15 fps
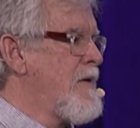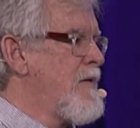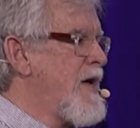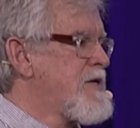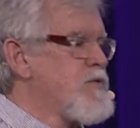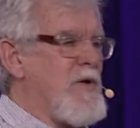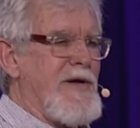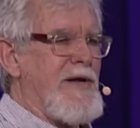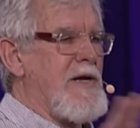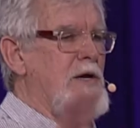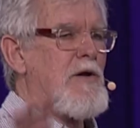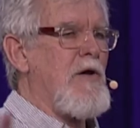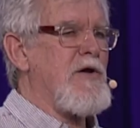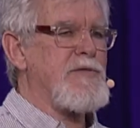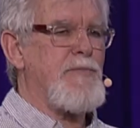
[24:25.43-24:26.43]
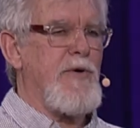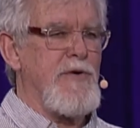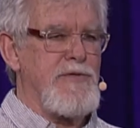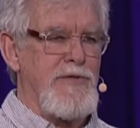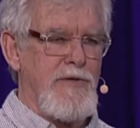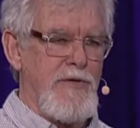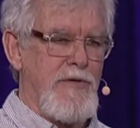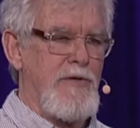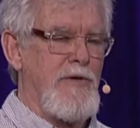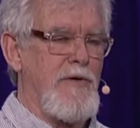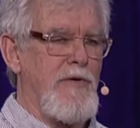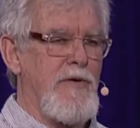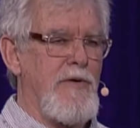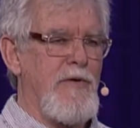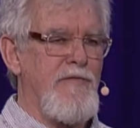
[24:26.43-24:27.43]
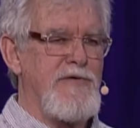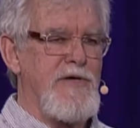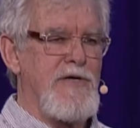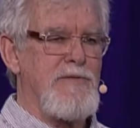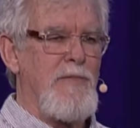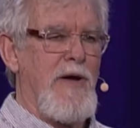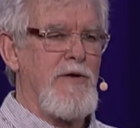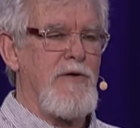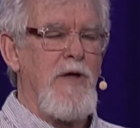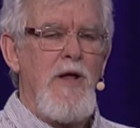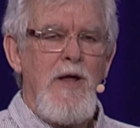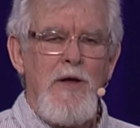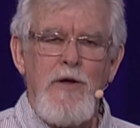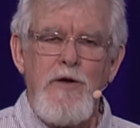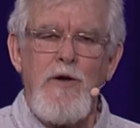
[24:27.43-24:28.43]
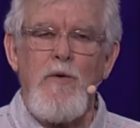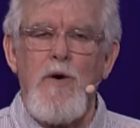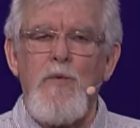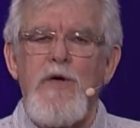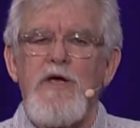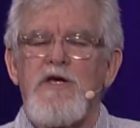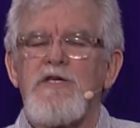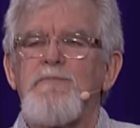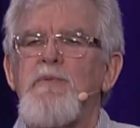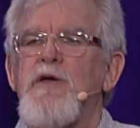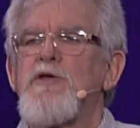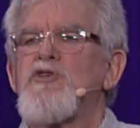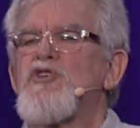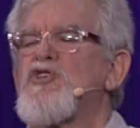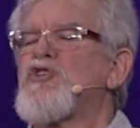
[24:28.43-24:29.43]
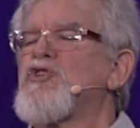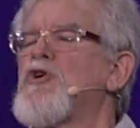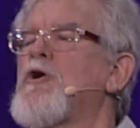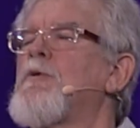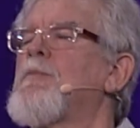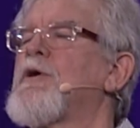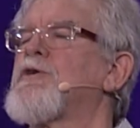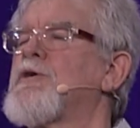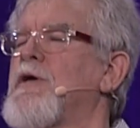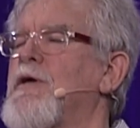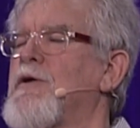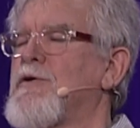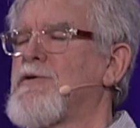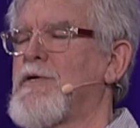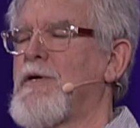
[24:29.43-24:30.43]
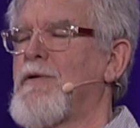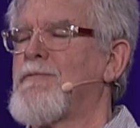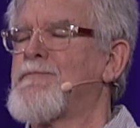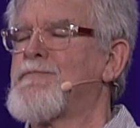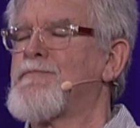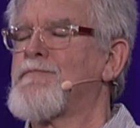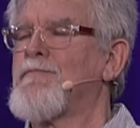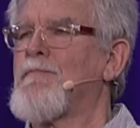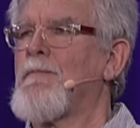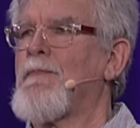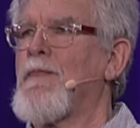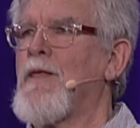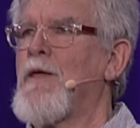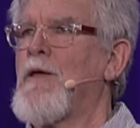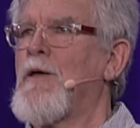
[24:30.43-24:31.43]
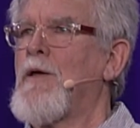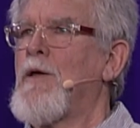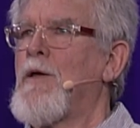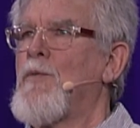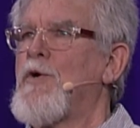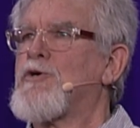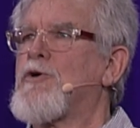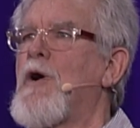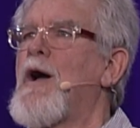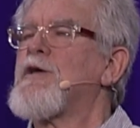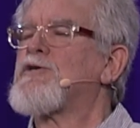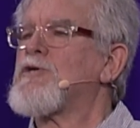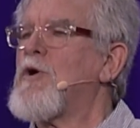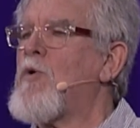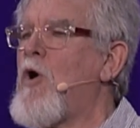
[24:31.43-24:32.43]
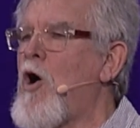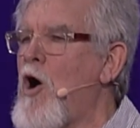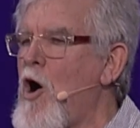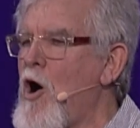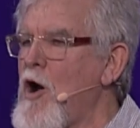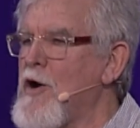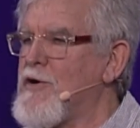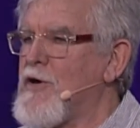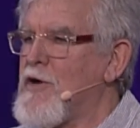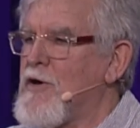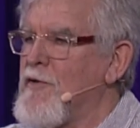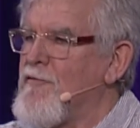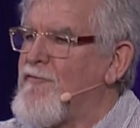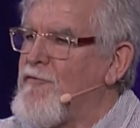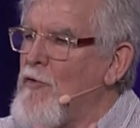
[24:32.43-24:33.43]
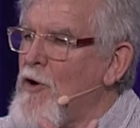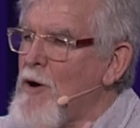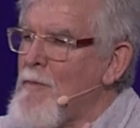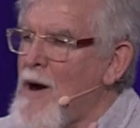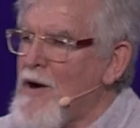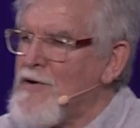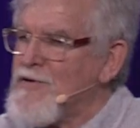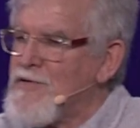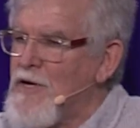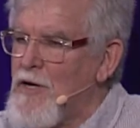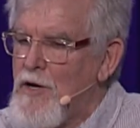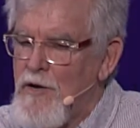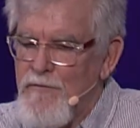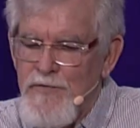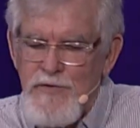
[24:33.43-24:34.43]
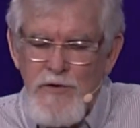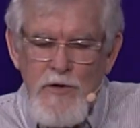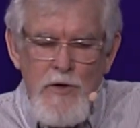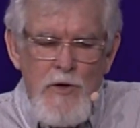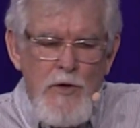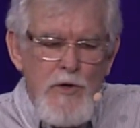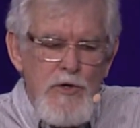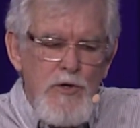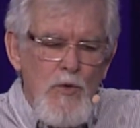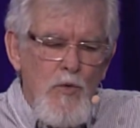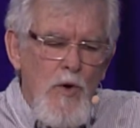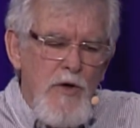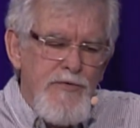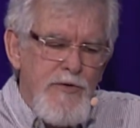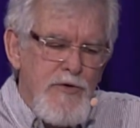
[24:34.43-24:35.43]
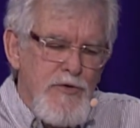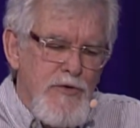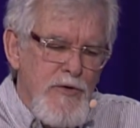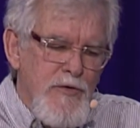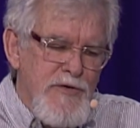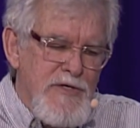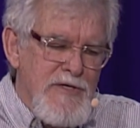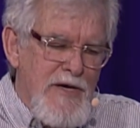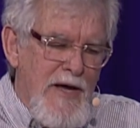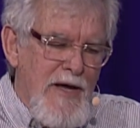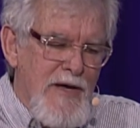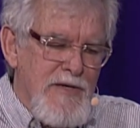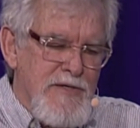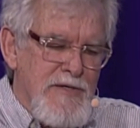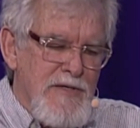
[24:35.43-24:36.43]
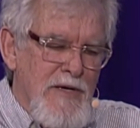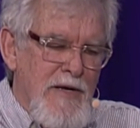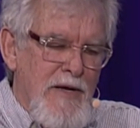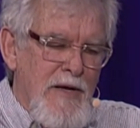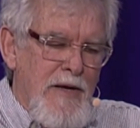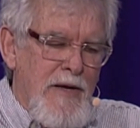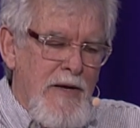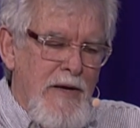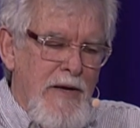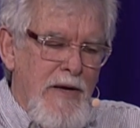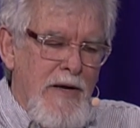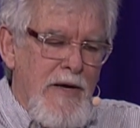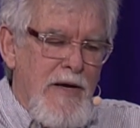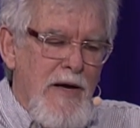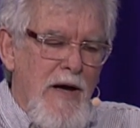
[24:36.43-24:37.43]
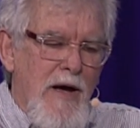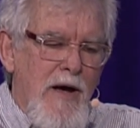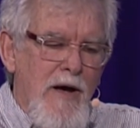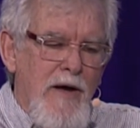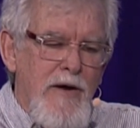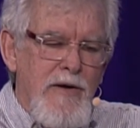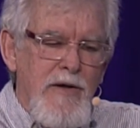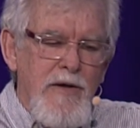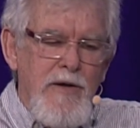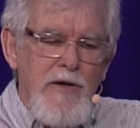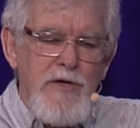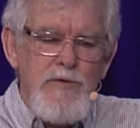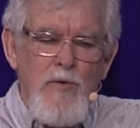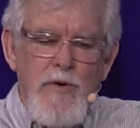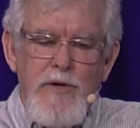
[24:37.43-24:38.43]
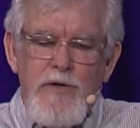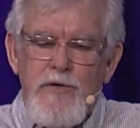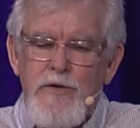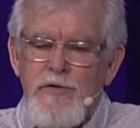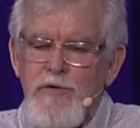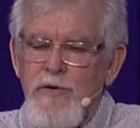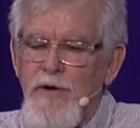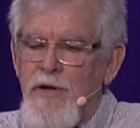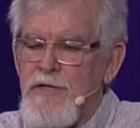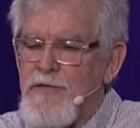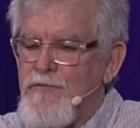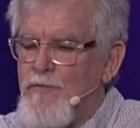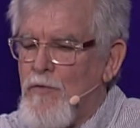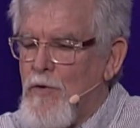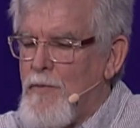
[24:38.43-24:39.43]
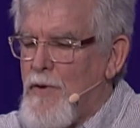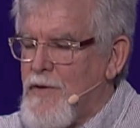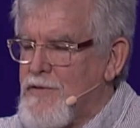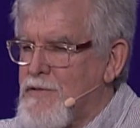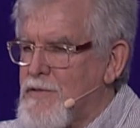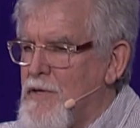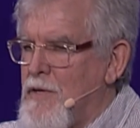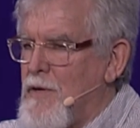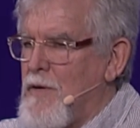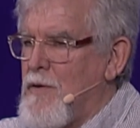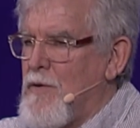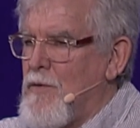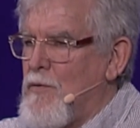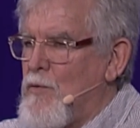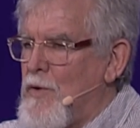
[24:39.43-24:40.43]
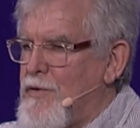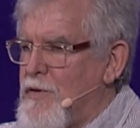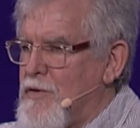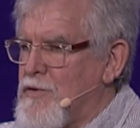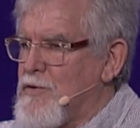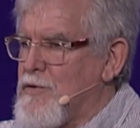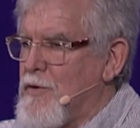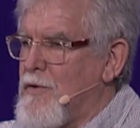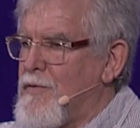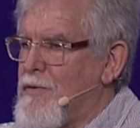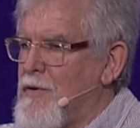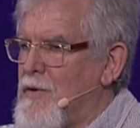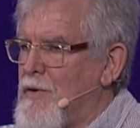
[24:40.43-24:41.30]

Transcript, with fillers: That's what any lost person could do who set his mind to. You know what? We expend so much energy. We try so hard to conform ourselves to what the truth says, and God is wanting to transform us with his truth.